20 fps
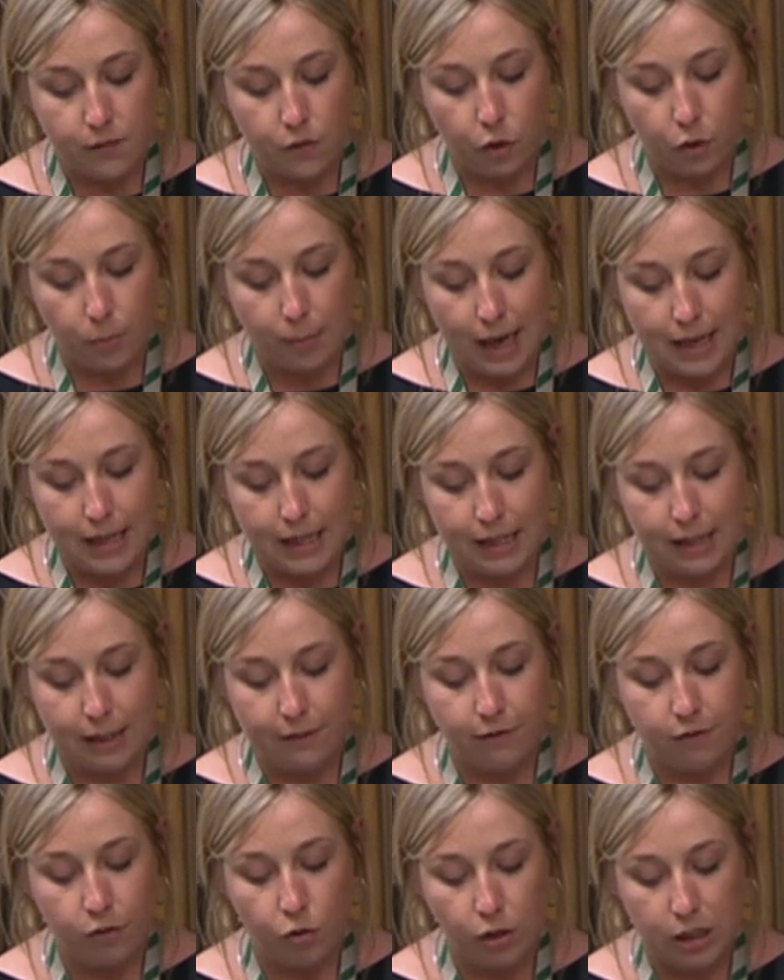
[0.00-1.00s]
fall by nearly
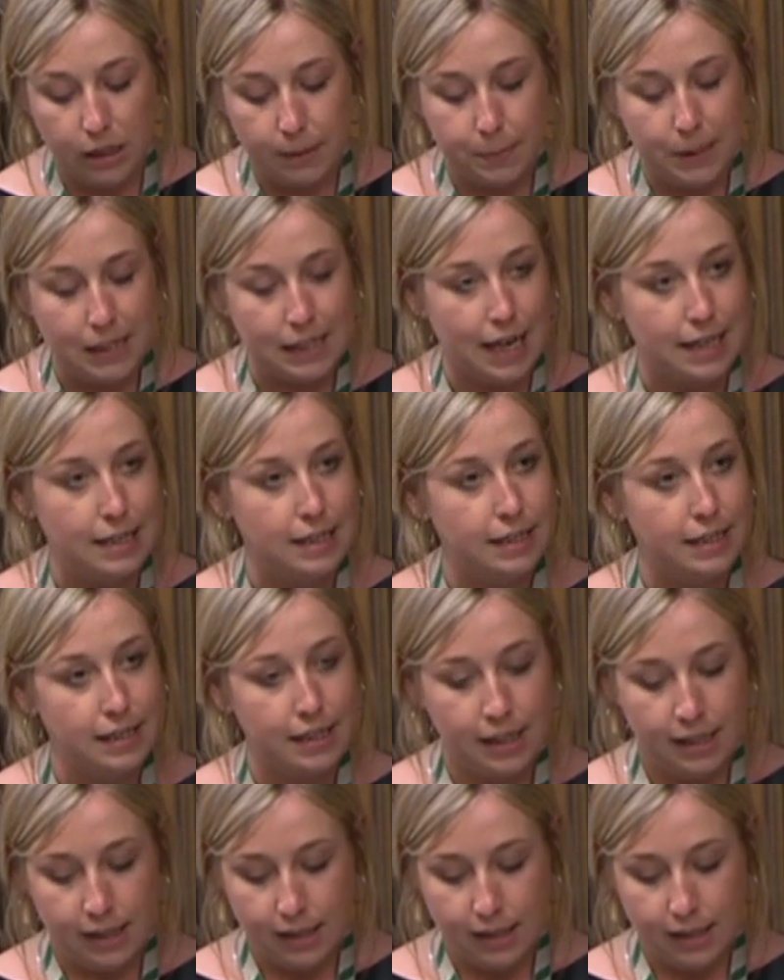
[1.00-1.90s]
40%